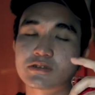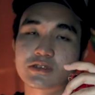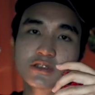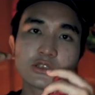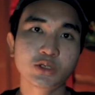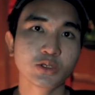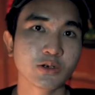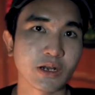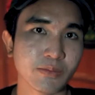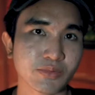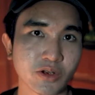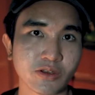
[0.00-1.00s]
the tool
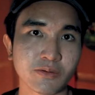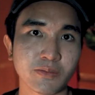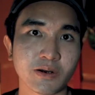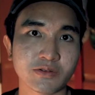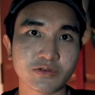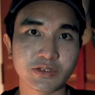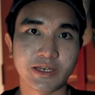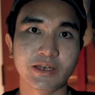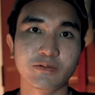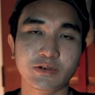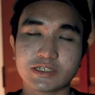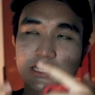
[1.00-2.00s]
I'm talking about today,
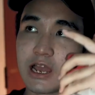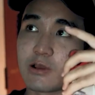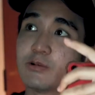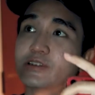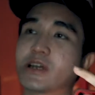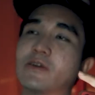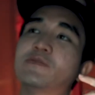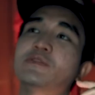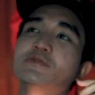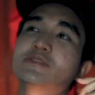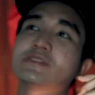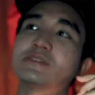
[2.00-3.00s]
which I wish I've
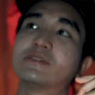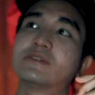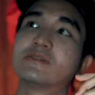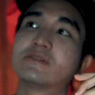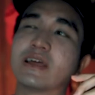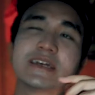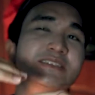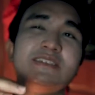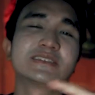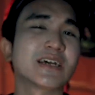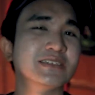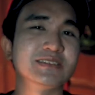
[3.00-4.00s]
used like
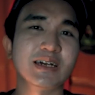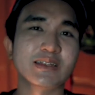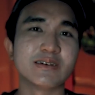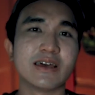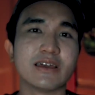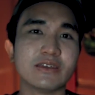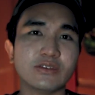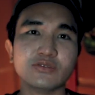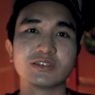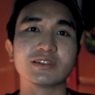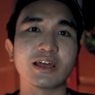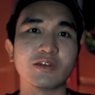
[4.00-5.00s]
since I started
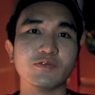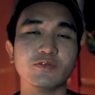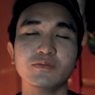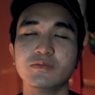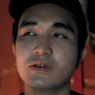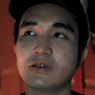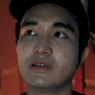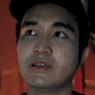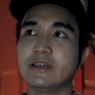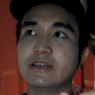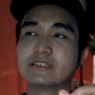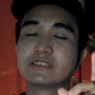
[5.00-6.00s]
using Lightroom,
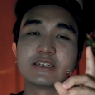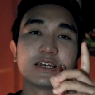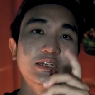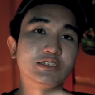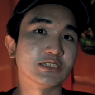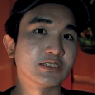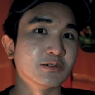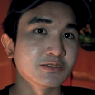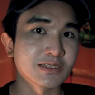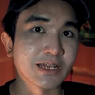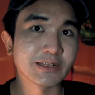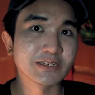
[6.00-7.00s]
is the HSL
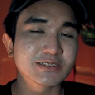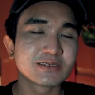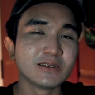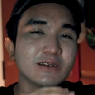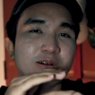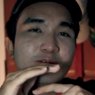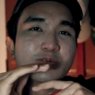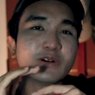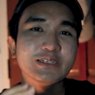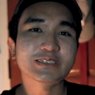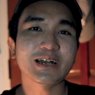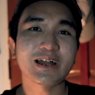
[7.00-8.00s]
sliders,
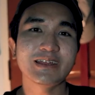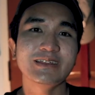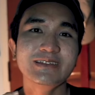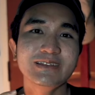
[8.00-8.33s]
which I